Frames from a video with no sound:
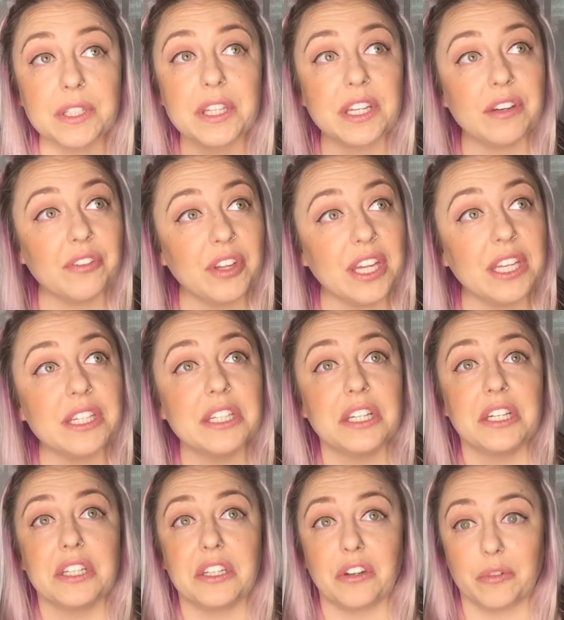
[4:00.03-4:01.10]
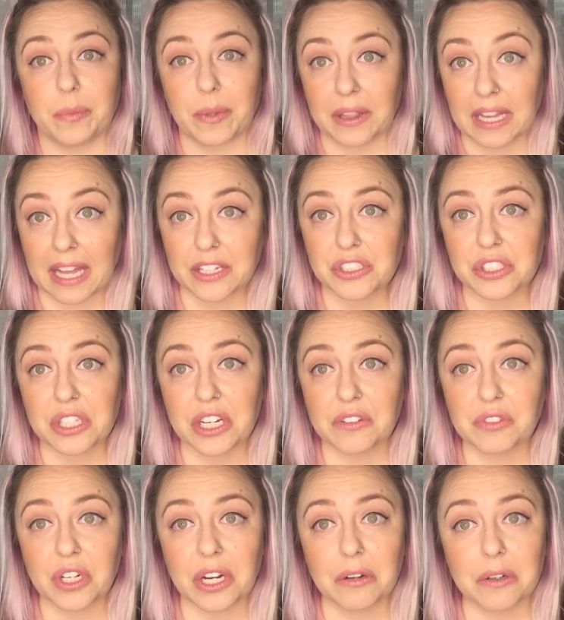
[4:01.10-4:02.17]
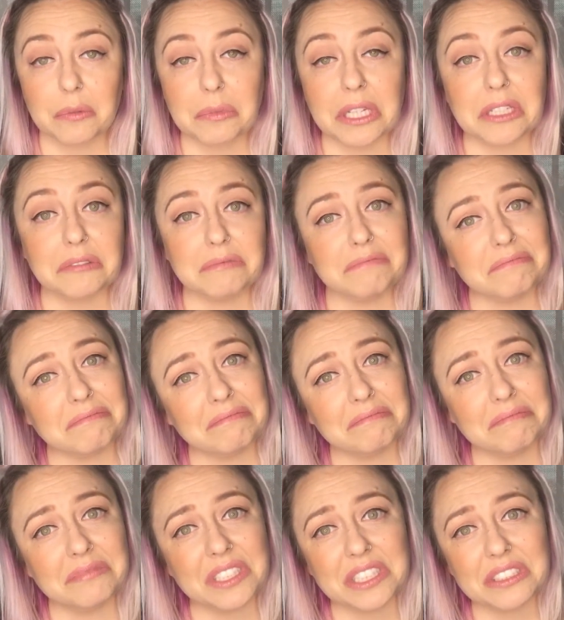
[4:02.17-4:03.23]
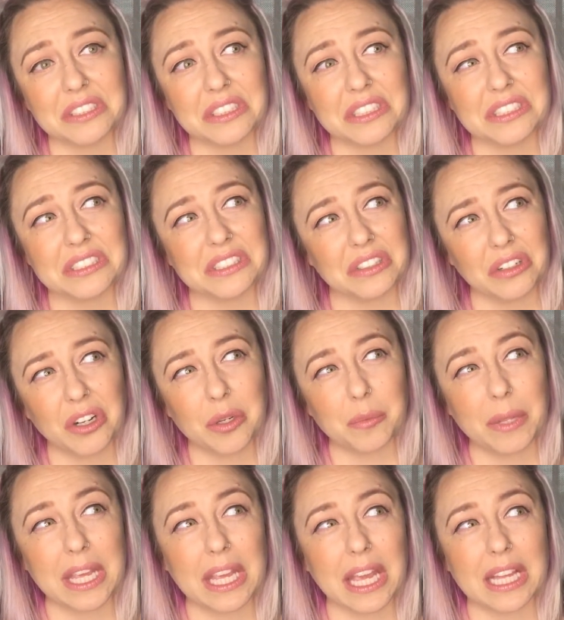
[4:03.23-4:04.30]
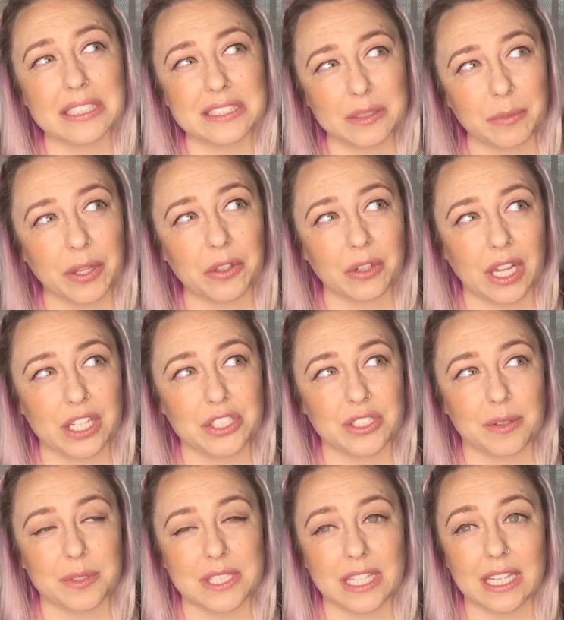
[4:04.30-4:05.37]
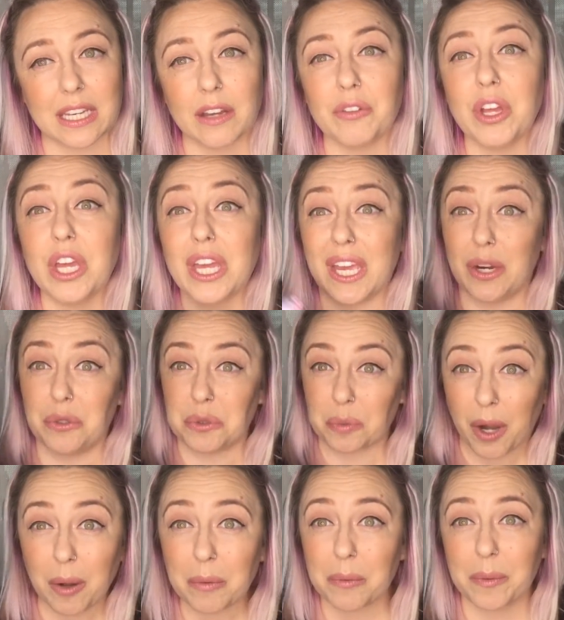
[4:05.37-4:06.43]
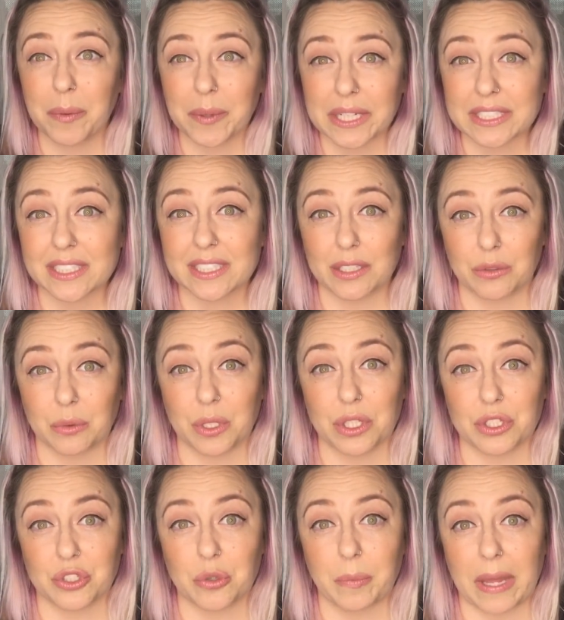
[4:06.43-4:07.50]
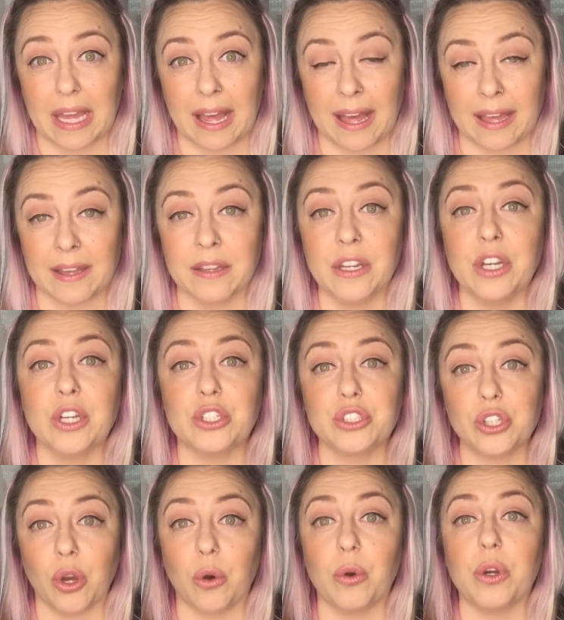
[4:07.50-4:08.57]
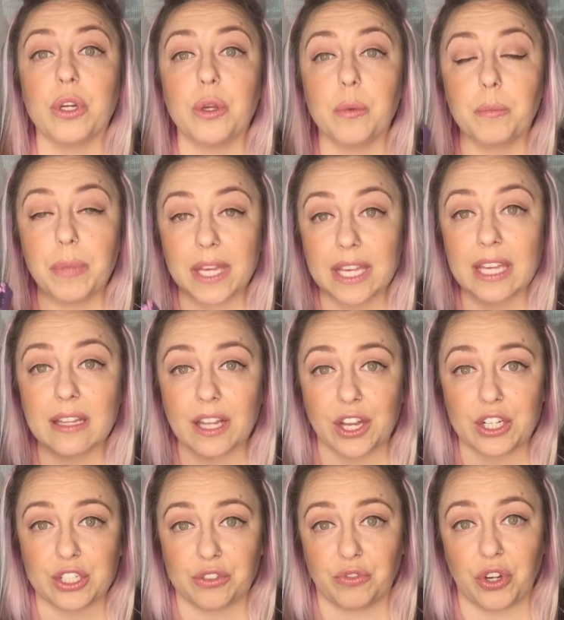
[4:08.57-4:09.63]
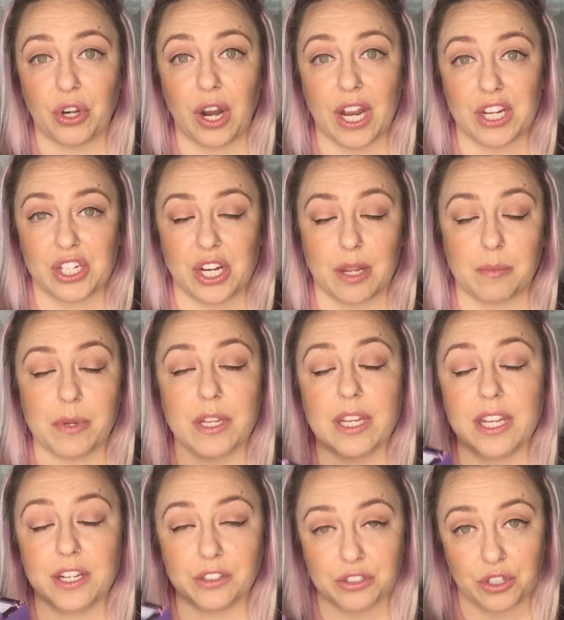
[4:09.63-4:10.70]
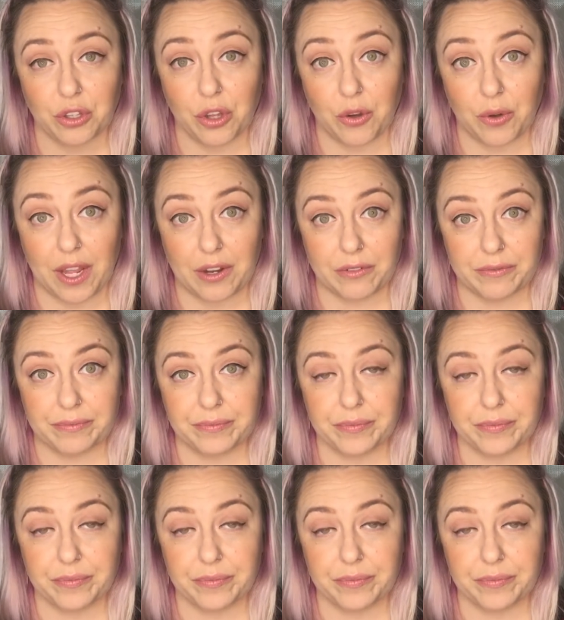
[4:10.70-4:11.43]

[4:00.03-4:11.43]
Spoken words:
to think of it, there have been lashes that I've tried where I'm like, doesn't look as good on me as some other lashes I was thinking of. It was probably because it didn't really suit my eye. So, picking lashes for your eye shape. Here's the lowdown.